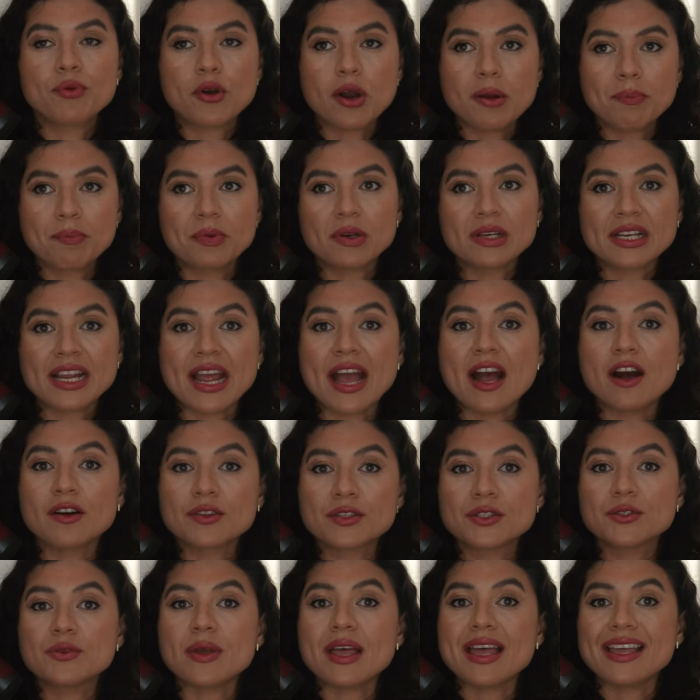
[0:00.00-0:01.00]
properly how
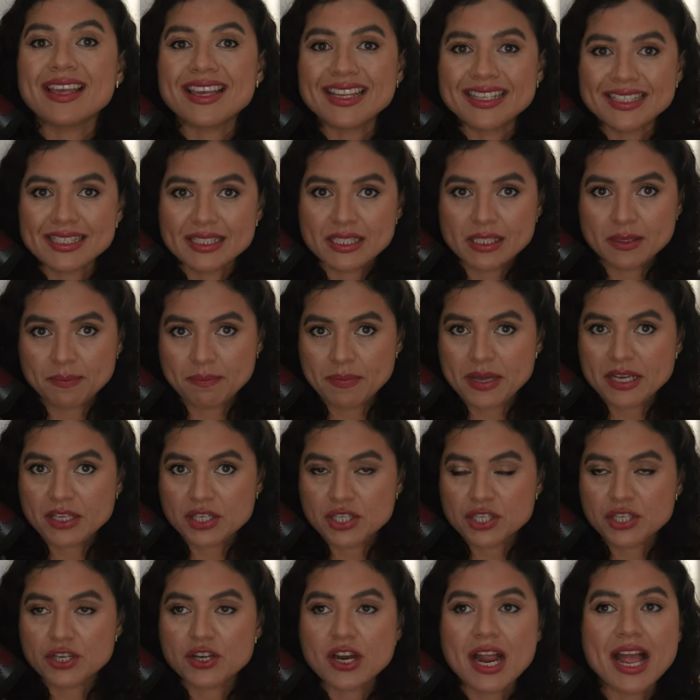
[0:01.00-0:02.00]
to edit a
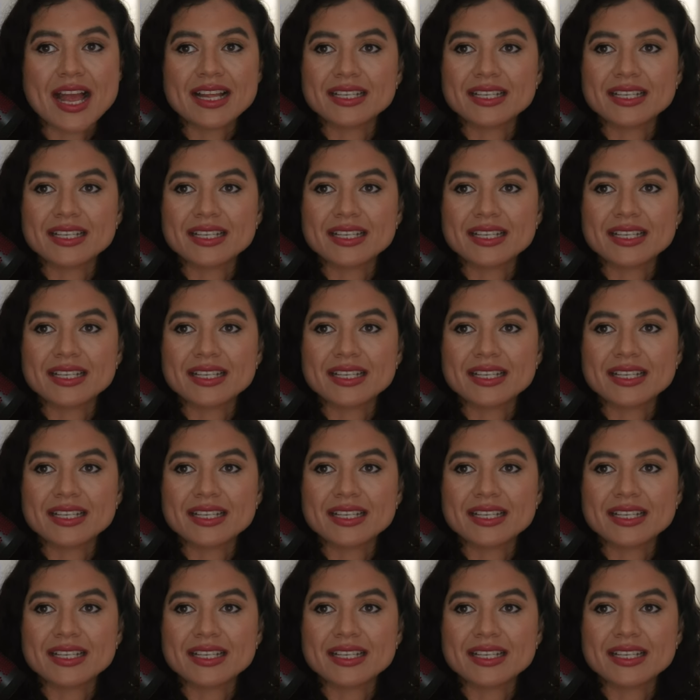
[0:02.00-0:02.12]
picture.